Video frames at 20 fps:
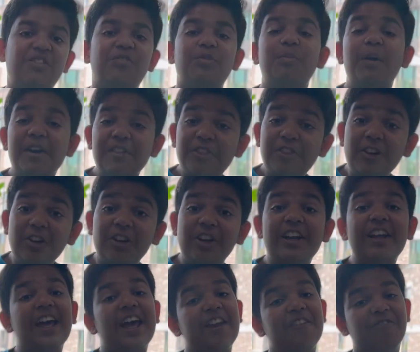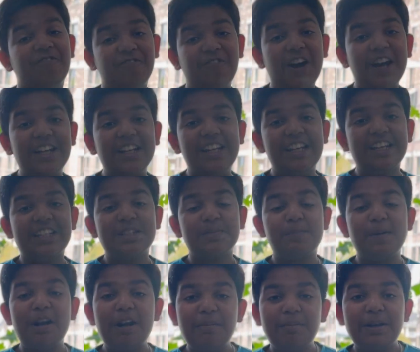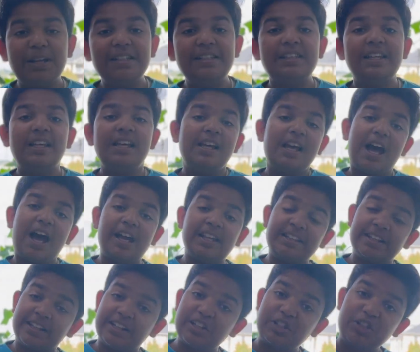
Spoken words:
For my third and final experiment, I took a